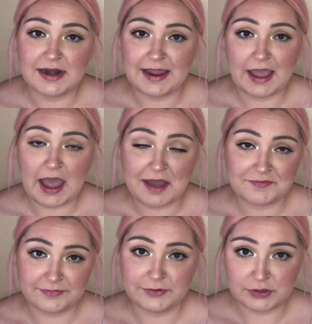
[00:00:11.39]
I have
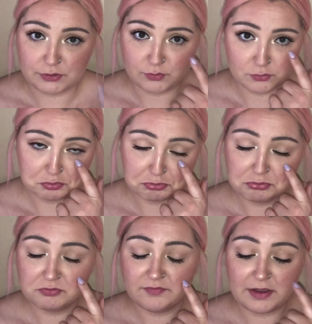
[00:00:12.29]
for you.
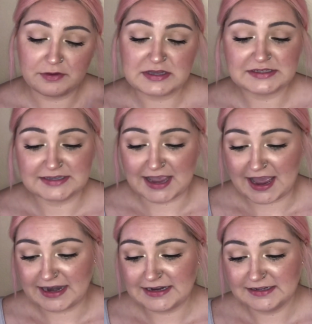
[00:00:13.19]
Very
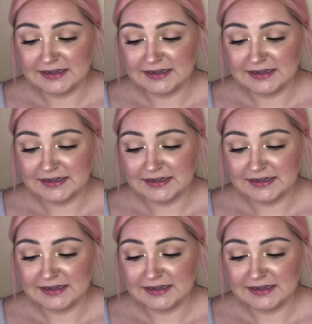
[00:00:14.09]
sad.